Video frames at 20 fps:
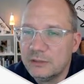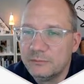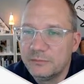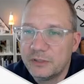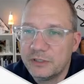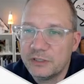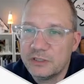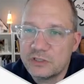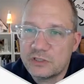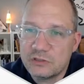
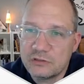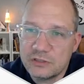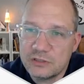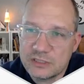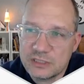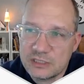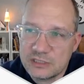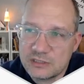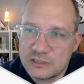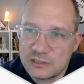But as soon as
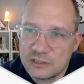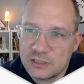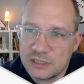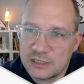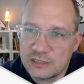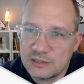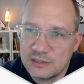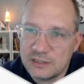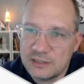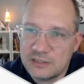I
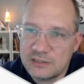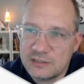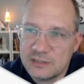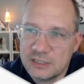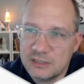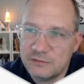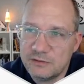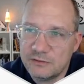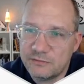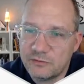select this,
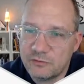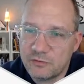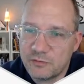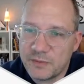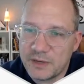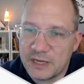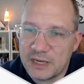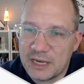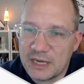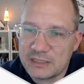even if it were
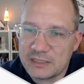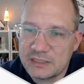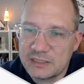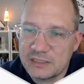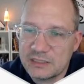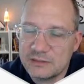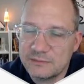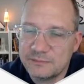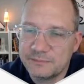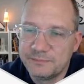by
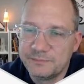accident,